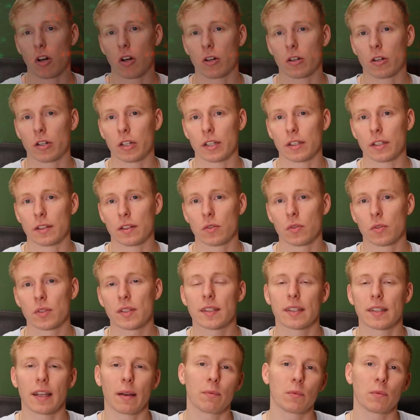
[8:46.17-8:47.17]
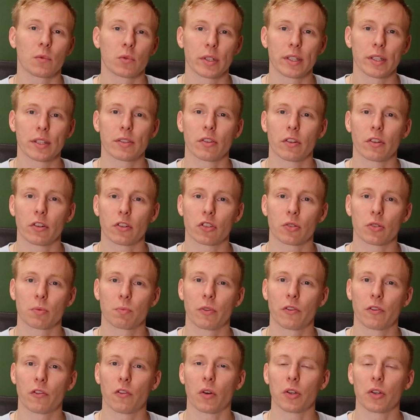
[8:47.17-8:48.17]
or do some research
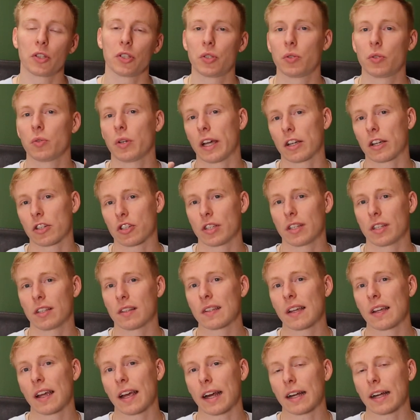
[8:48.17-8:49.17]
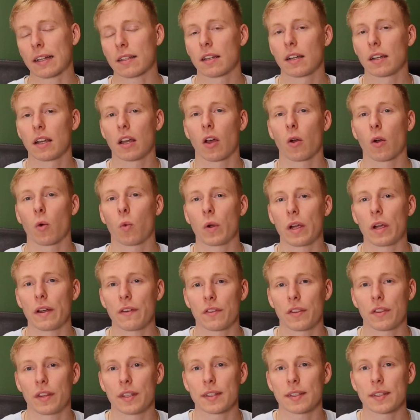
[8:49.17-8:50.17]
before you actually interact
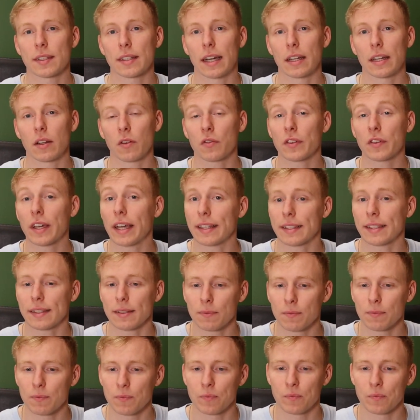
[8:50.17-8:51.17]
with this kind of case.